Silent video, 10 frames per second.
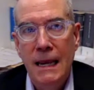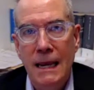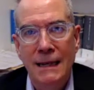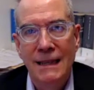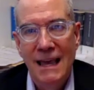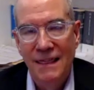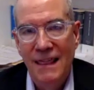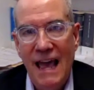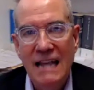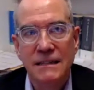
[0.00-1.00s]
And
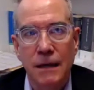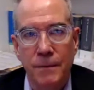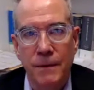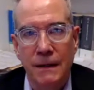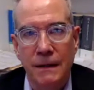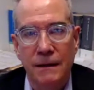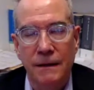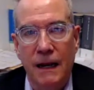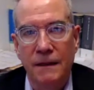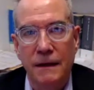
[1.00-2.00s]
that's something
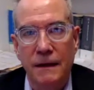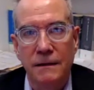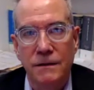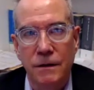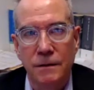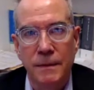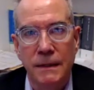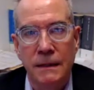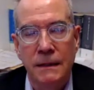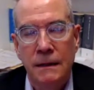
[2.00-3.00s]
that I think is going to
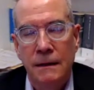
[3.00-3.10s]
be